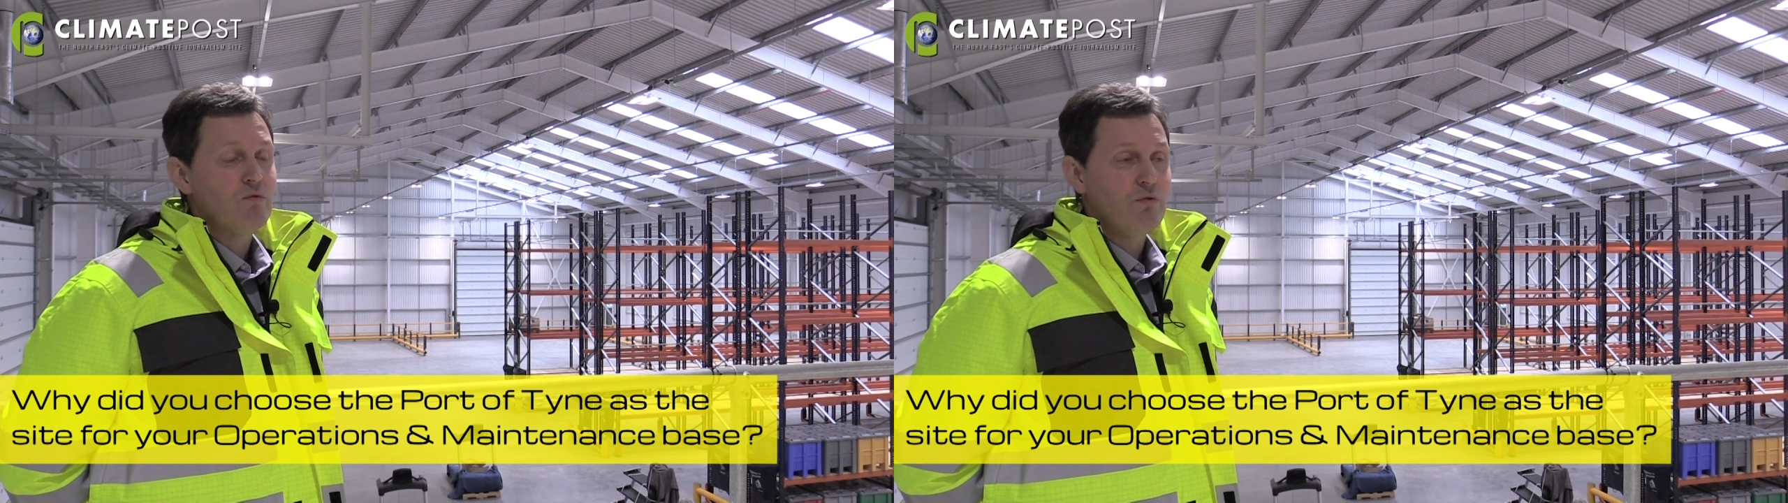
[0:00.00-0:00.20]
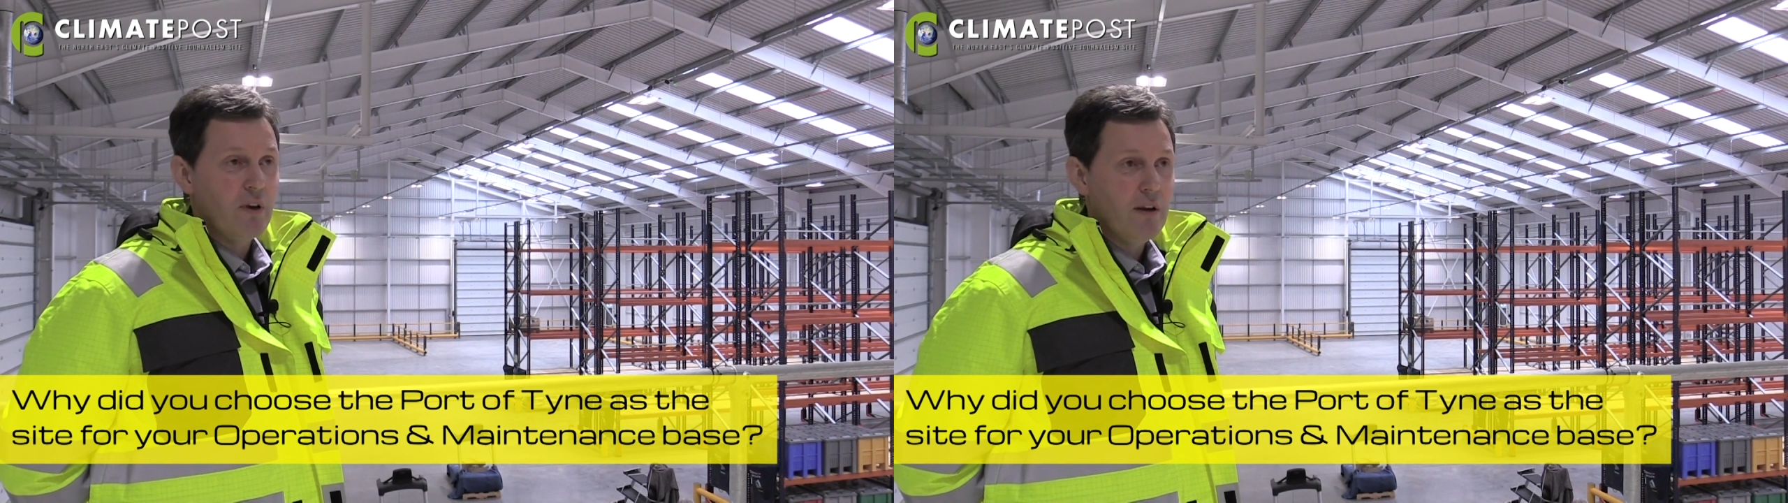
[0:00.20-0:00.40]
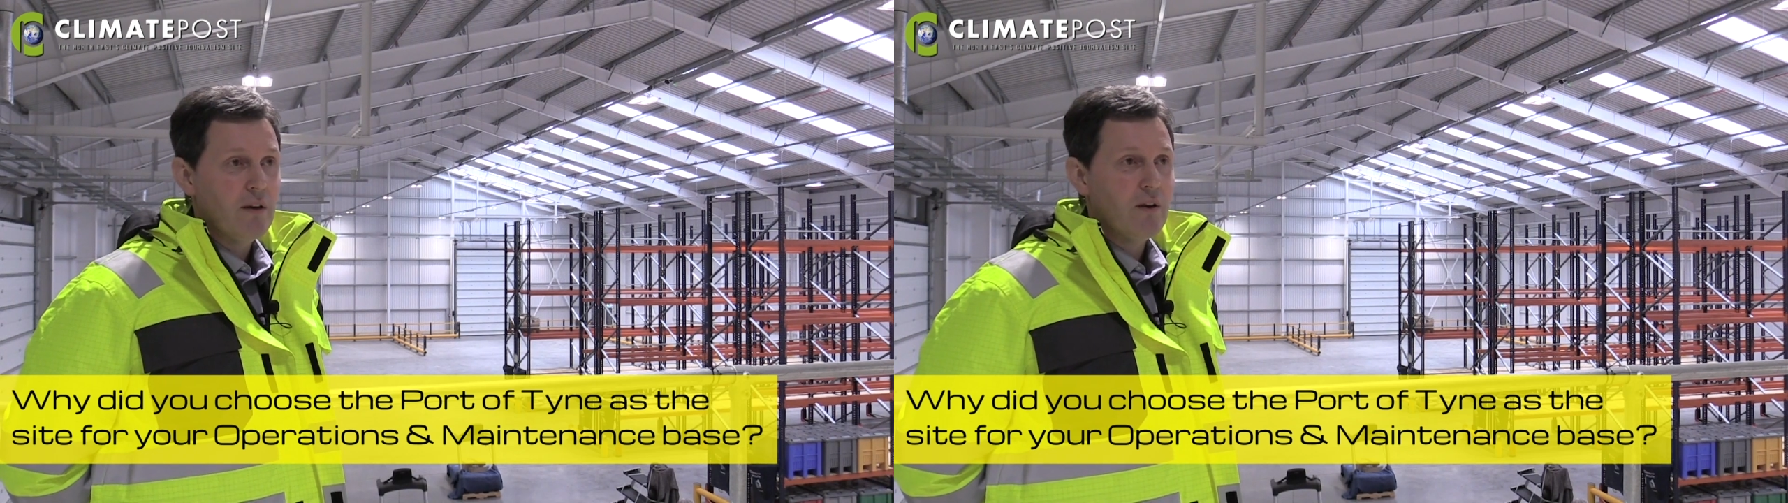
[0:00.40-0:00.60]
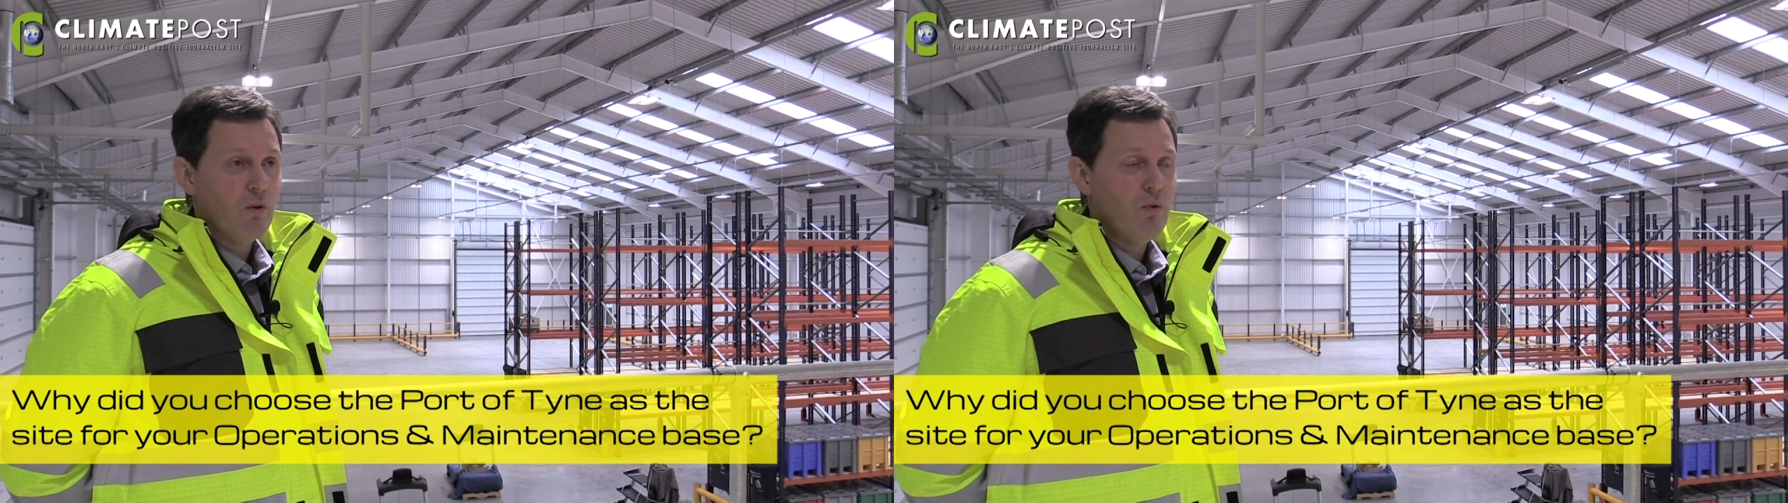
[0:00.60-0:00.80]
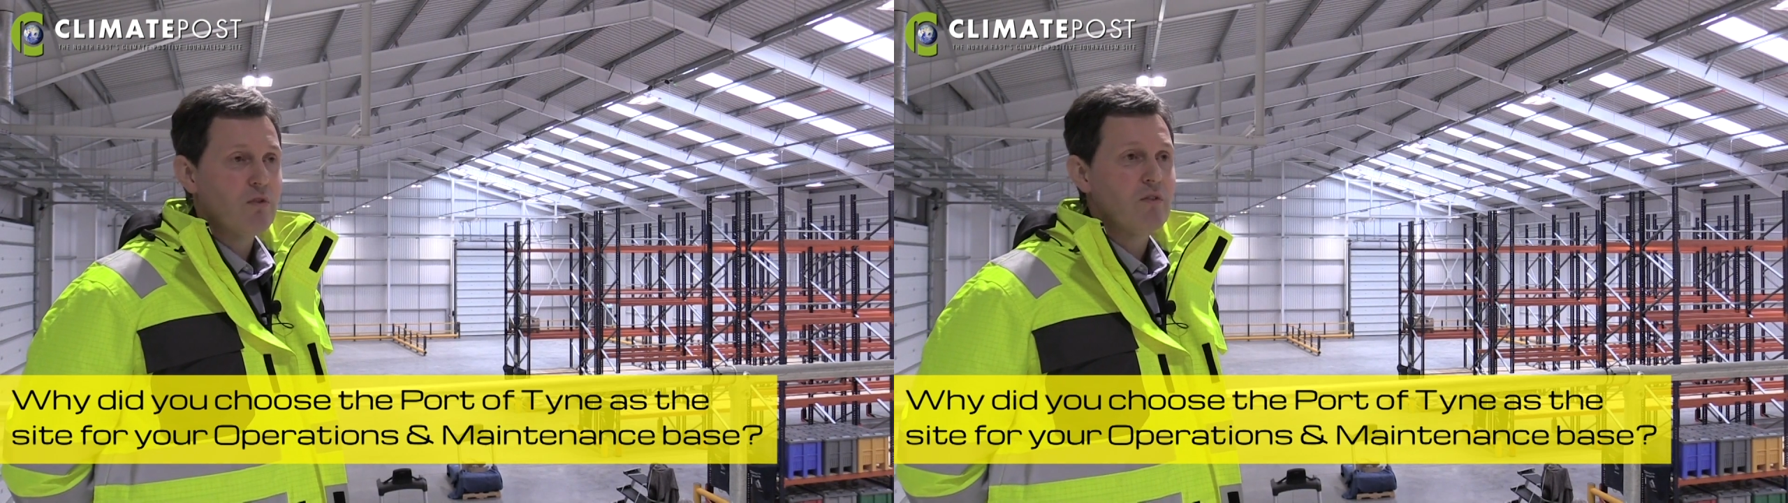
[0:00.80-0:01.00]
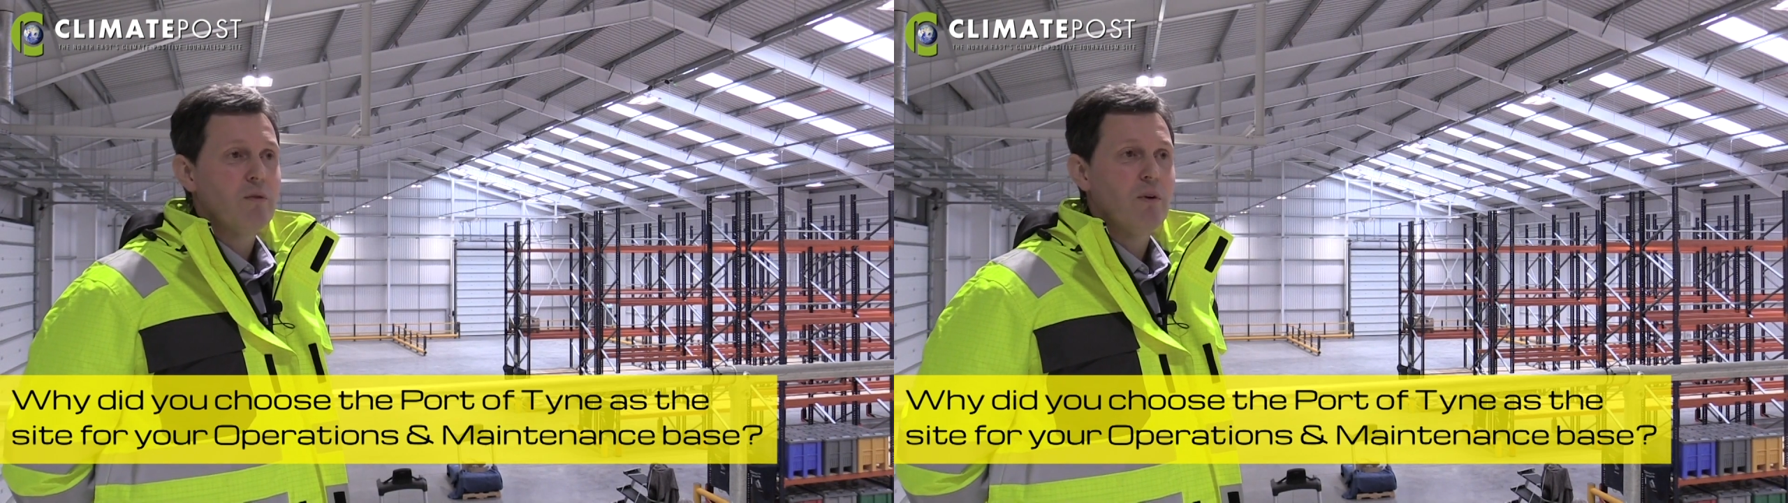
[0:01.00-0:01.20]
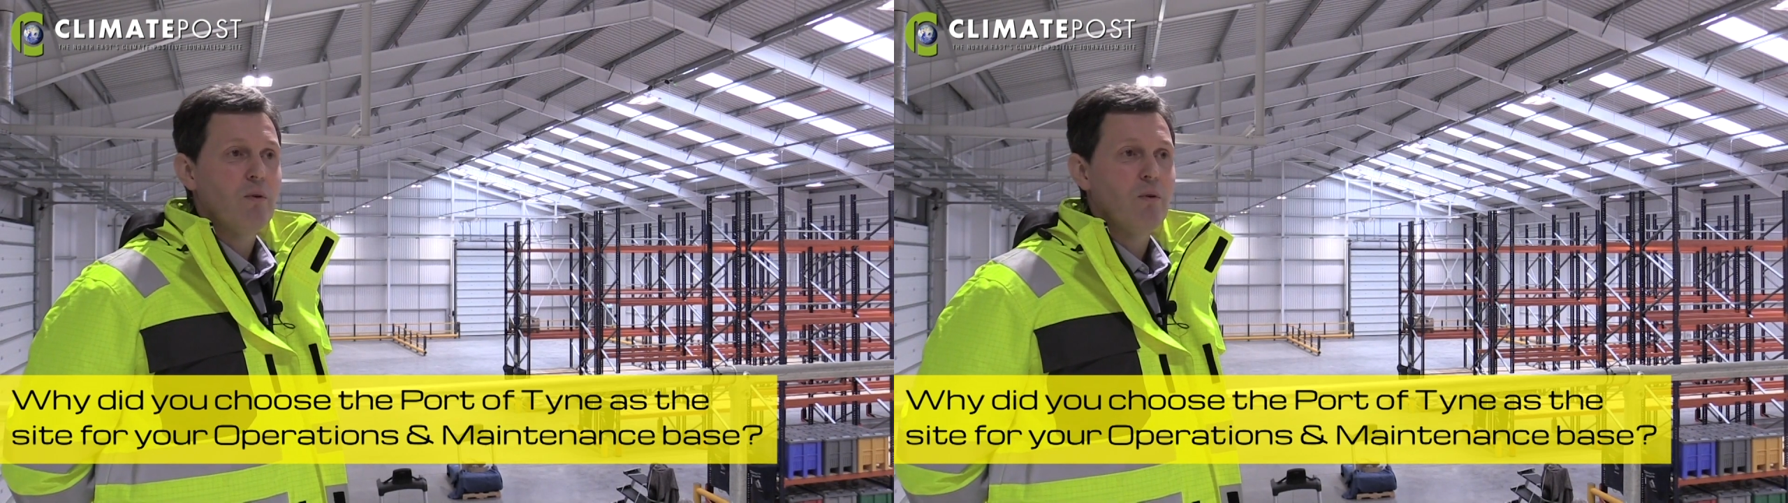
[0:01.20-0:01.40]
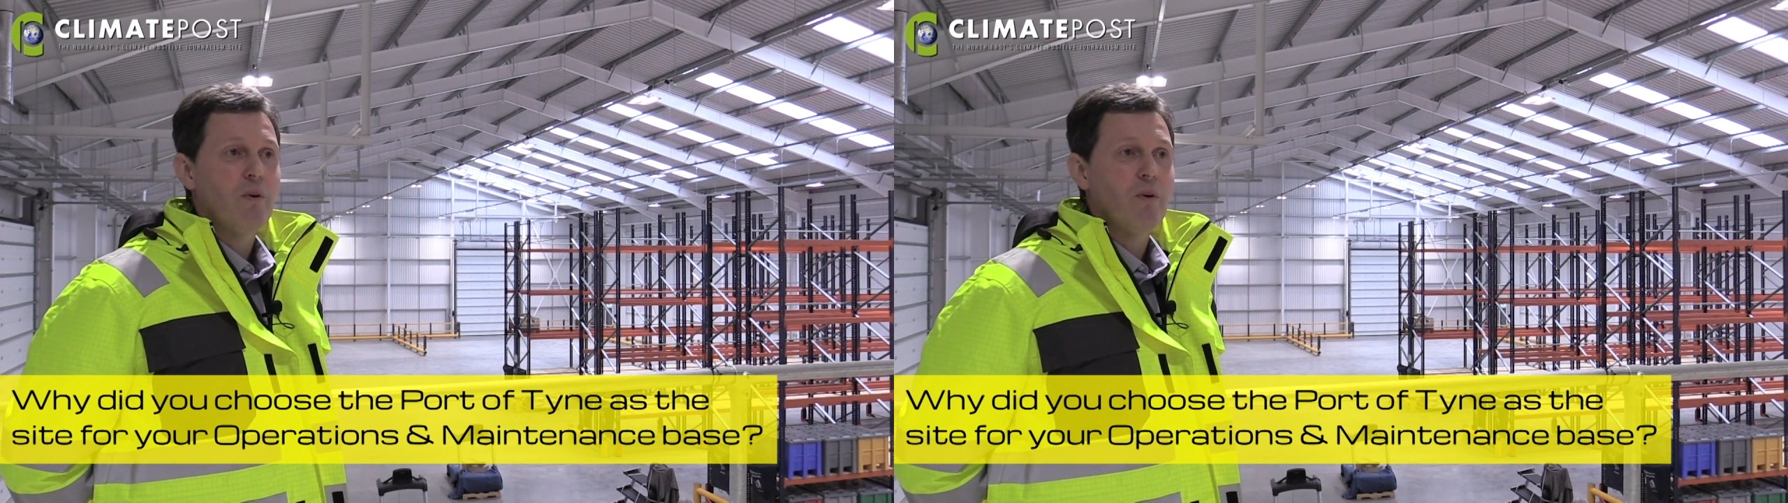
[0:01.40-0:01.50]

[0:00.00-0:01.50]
really close to our